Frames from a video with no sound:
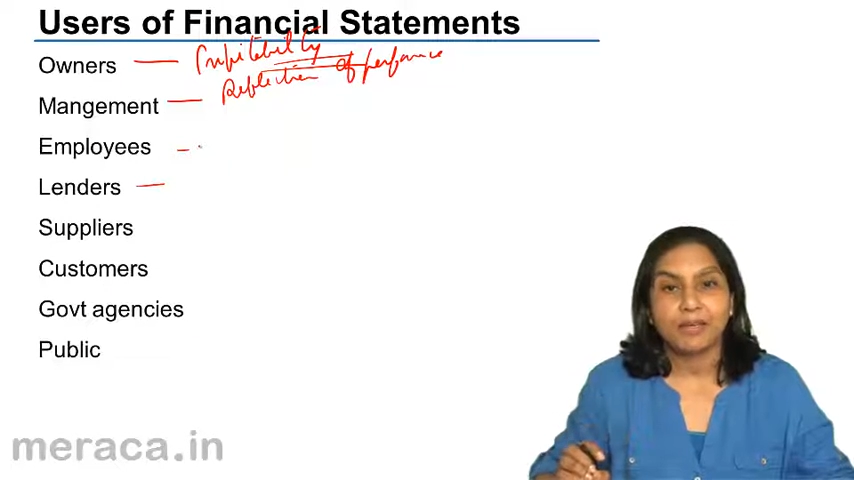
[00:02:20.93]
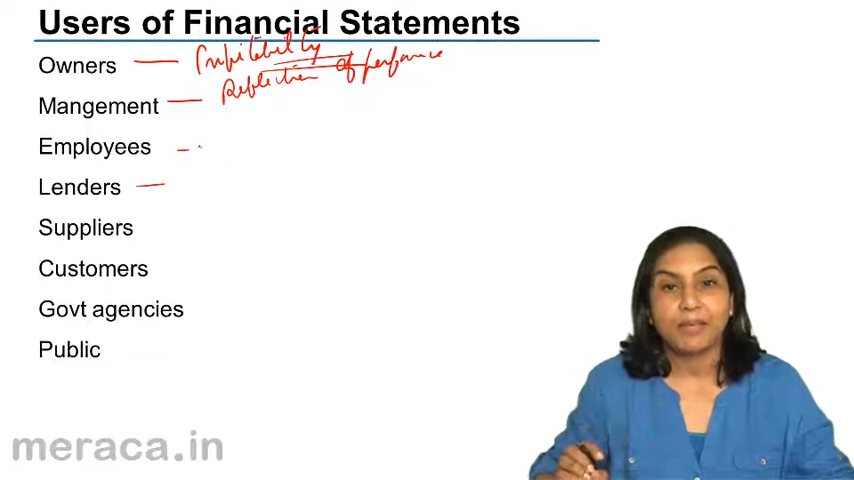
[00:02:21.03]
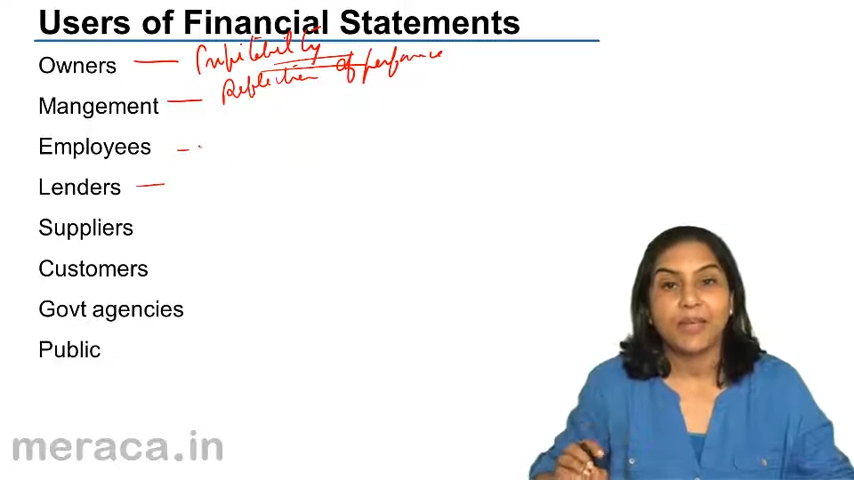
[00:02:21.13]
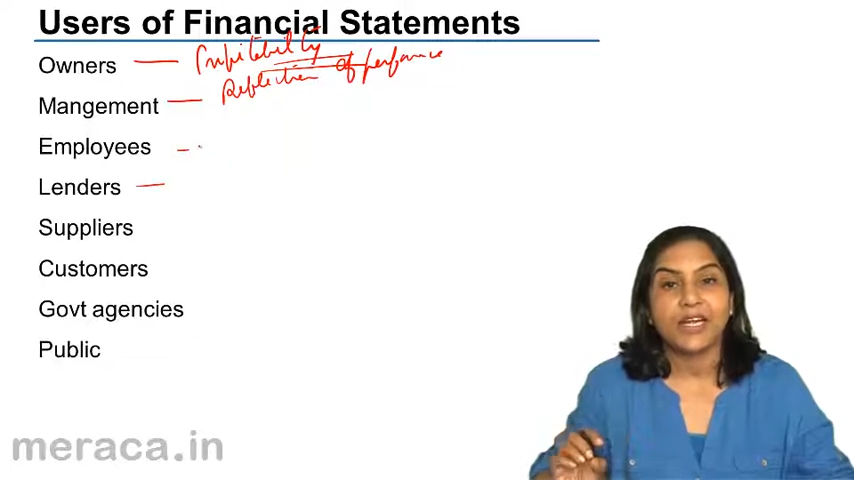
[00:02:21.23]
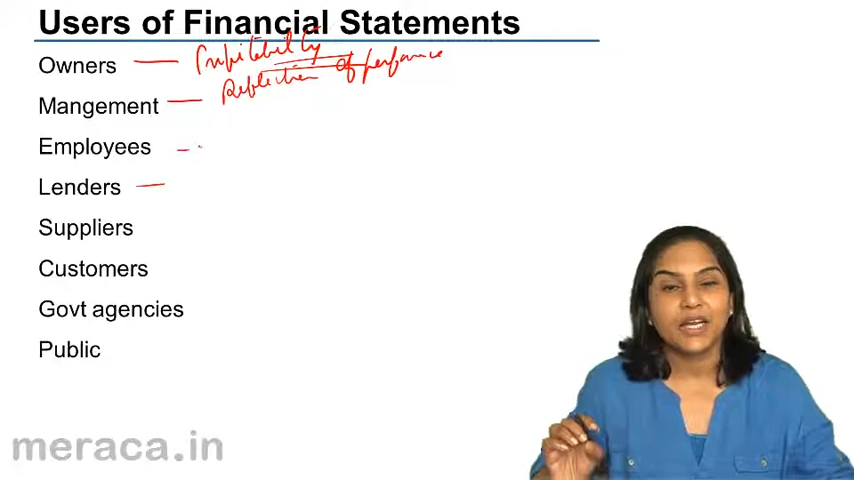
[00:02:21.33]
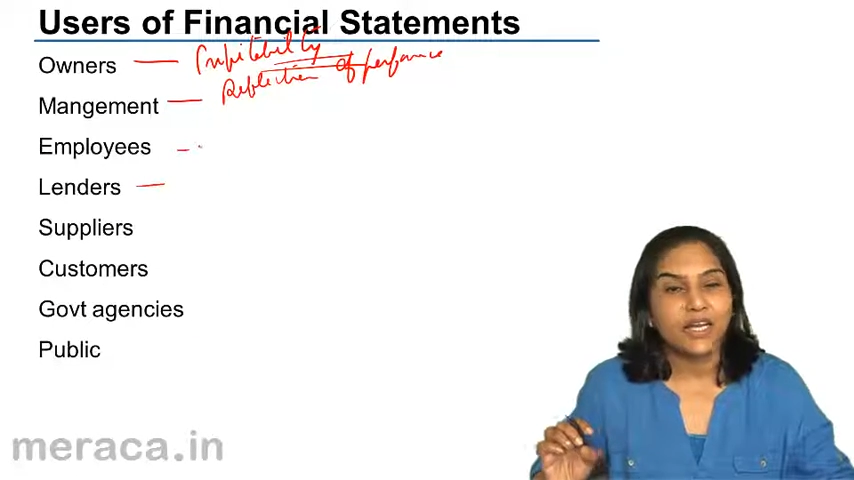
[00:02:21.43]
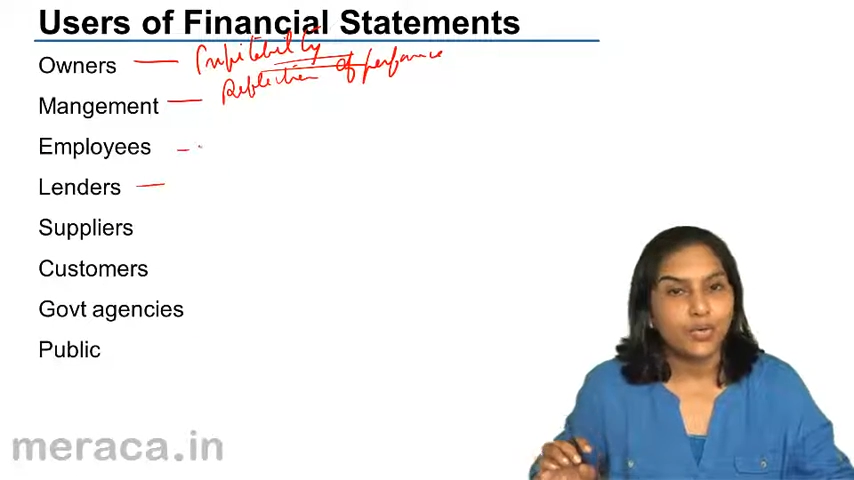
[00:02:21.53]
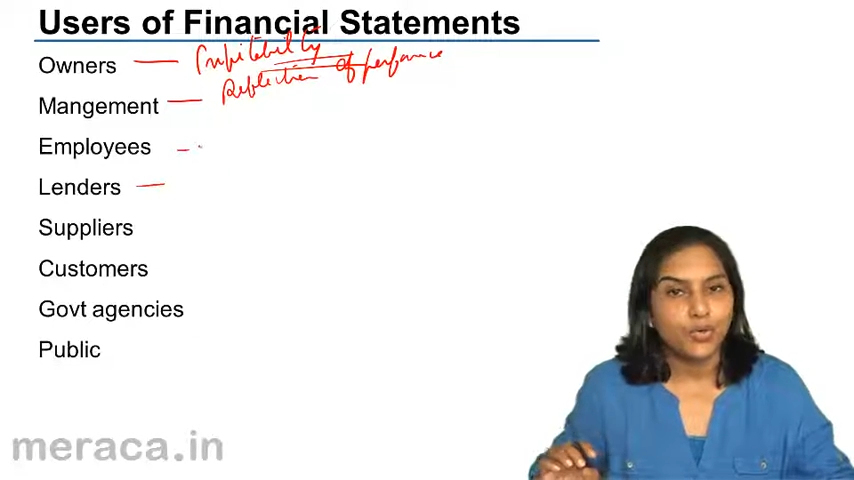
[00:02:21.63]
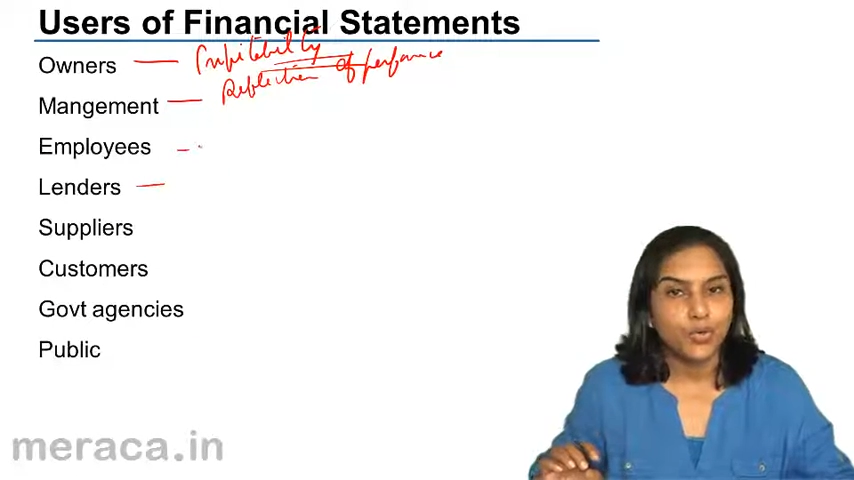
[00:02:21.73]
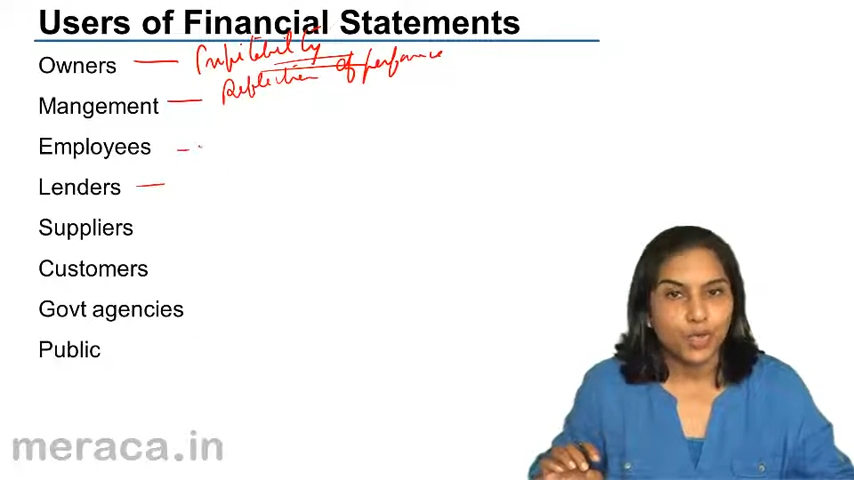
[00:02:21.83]
made
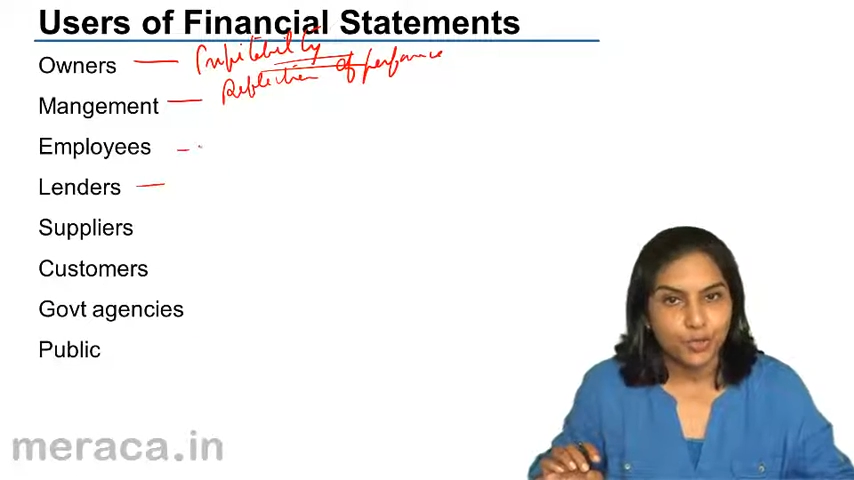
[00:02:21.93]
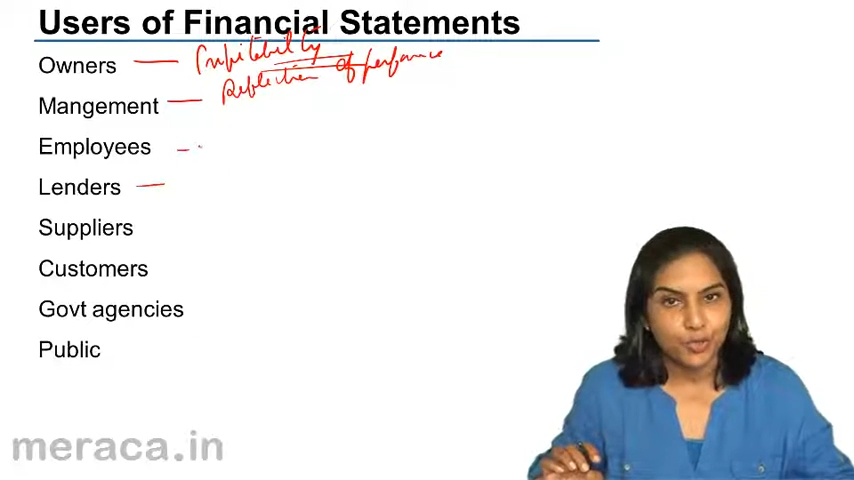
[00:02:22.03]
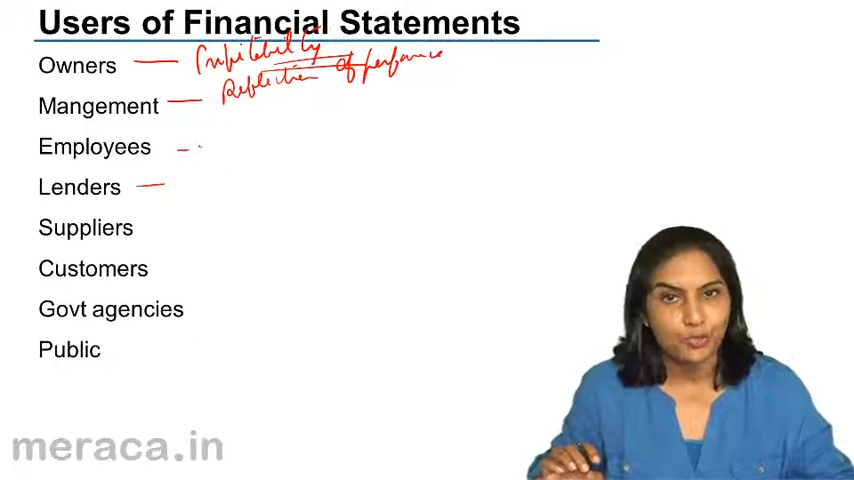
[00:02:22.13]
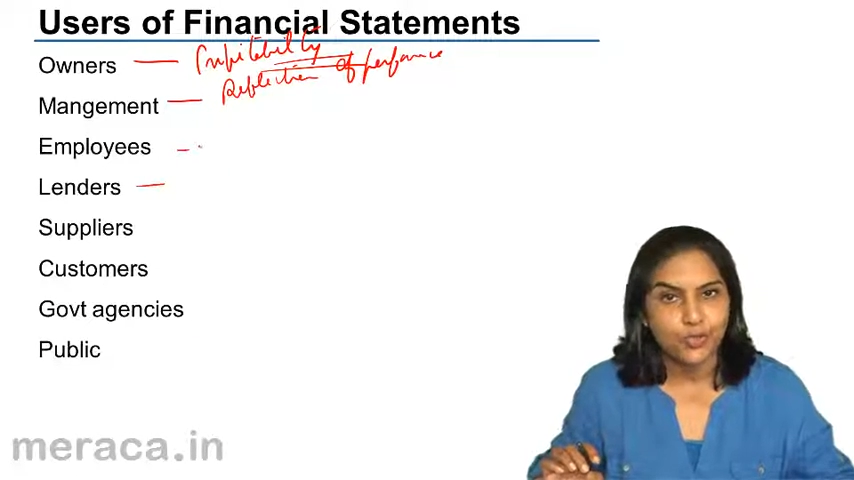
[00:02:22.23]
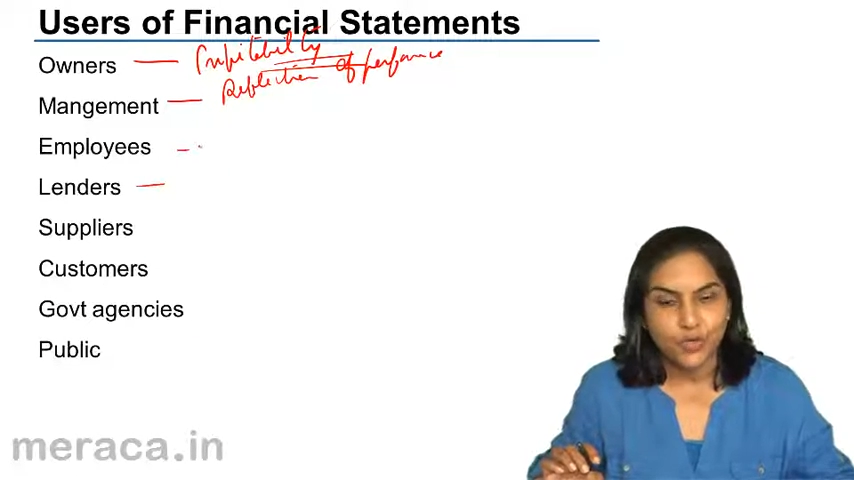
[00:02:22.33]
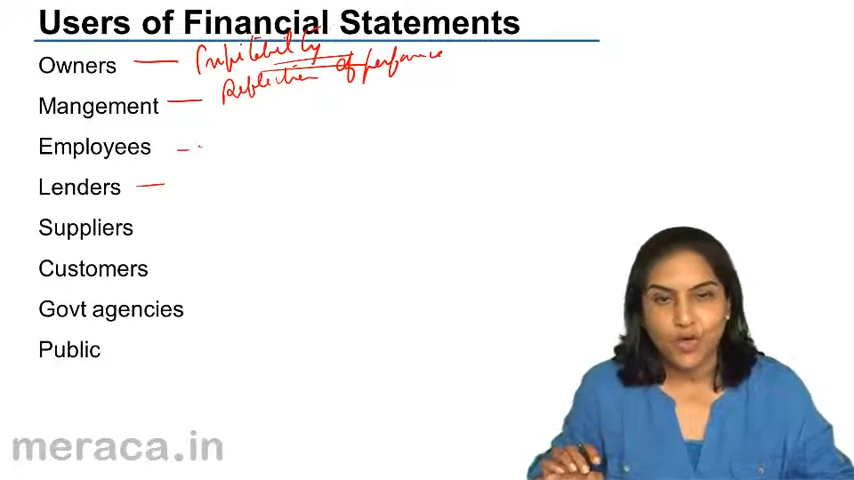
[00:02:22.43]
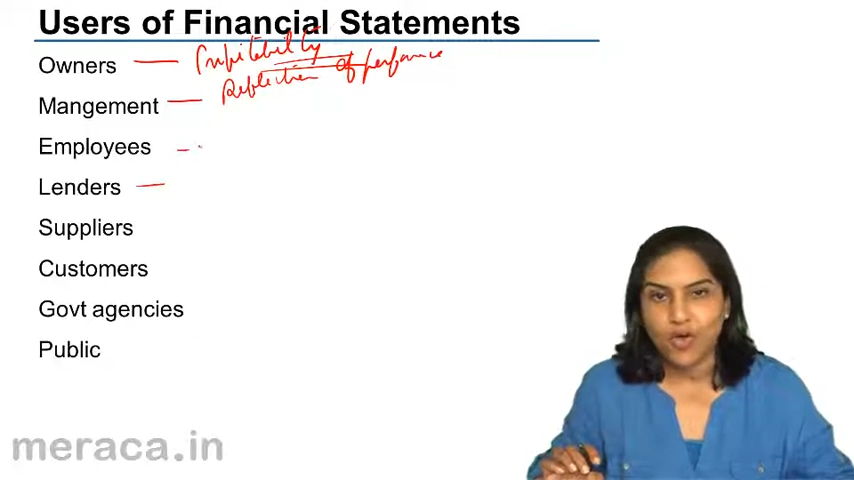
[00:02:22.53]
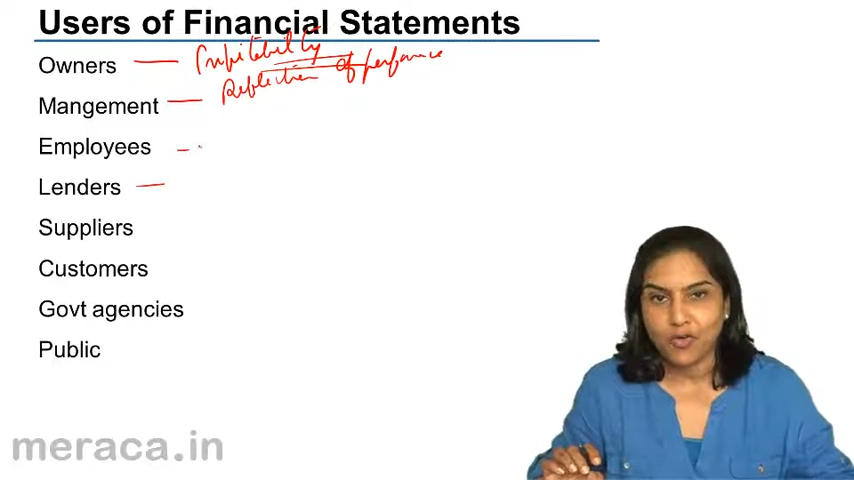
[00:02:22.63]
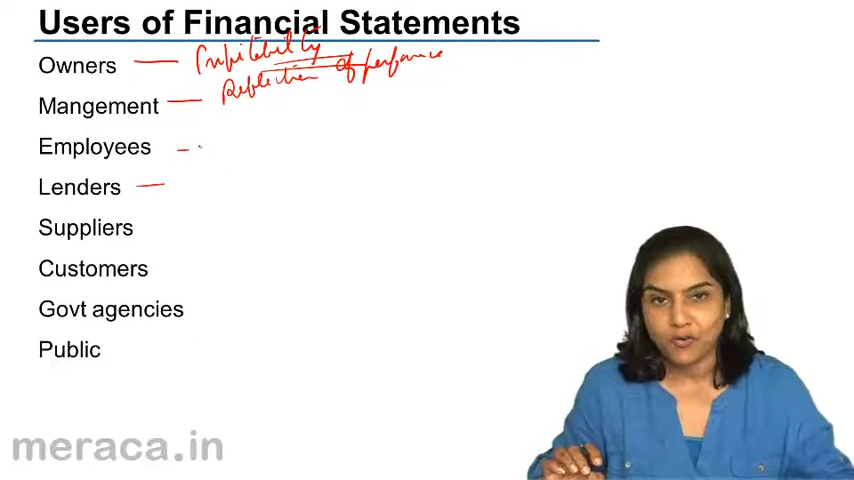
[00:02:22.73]
good use of.